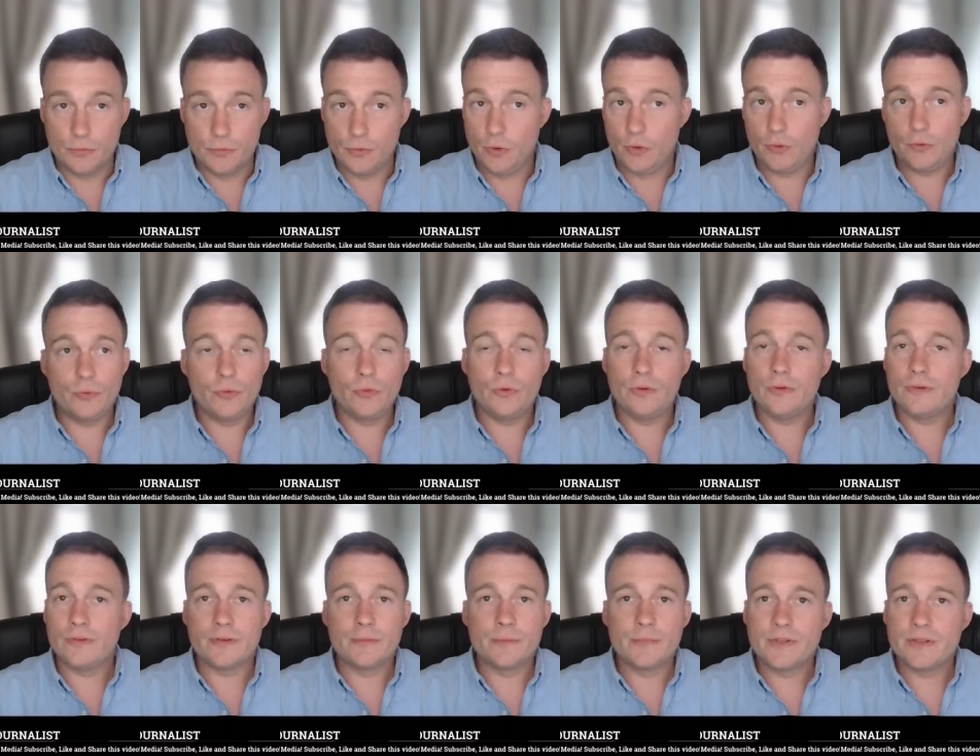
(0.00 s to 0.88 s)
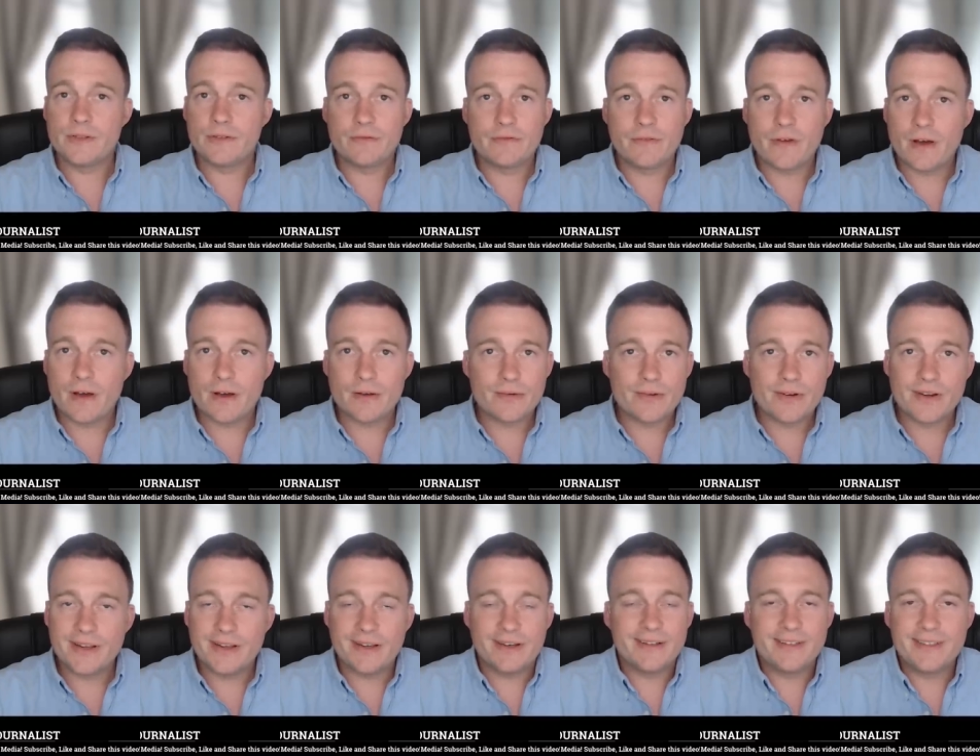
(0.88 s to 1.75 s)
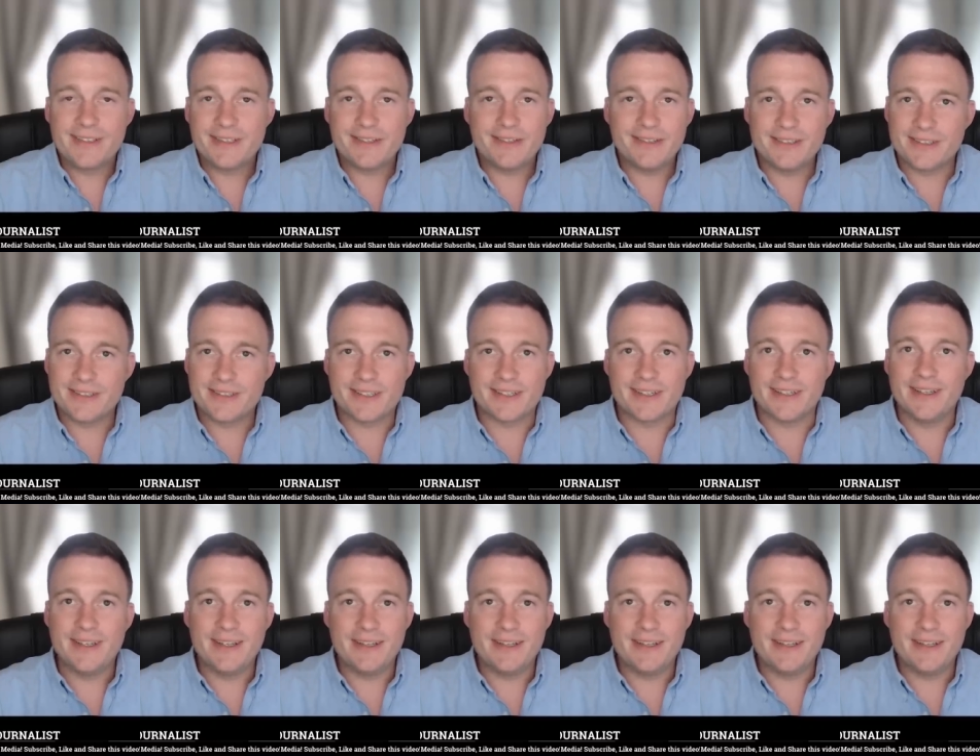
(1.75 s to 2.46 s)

not all of them are the far right ideology.